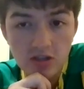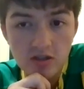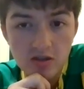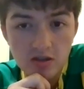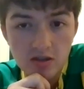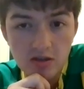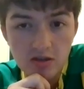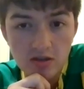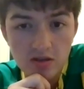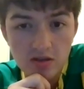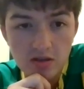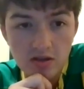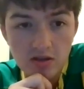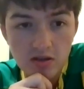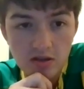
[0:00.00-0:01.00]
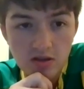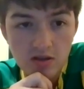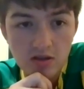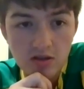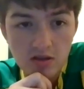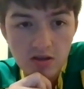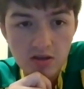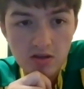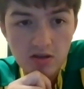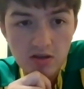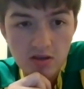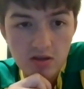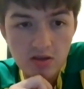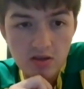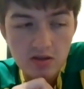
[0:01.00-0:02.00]

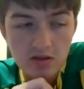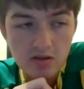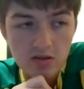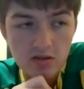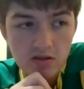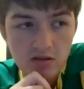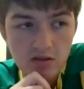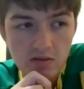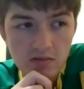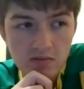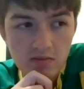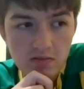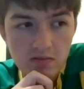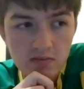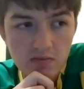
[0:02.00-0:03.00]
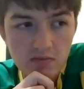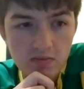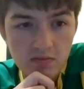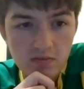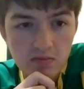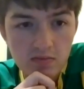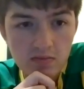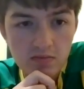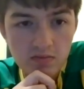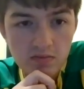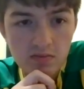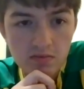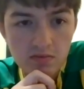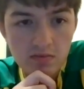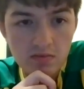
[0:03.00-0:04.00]

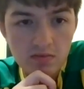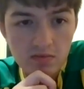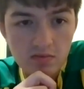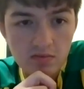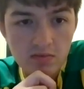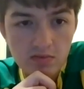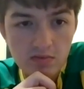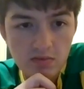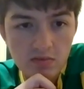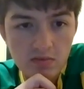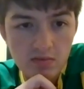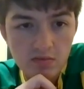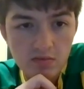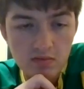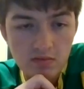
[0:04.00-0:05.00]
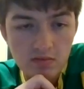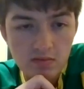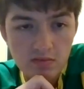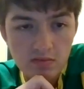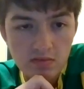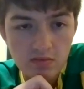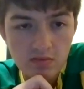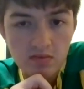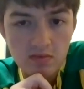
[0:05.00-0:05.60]
The person shown says nothing.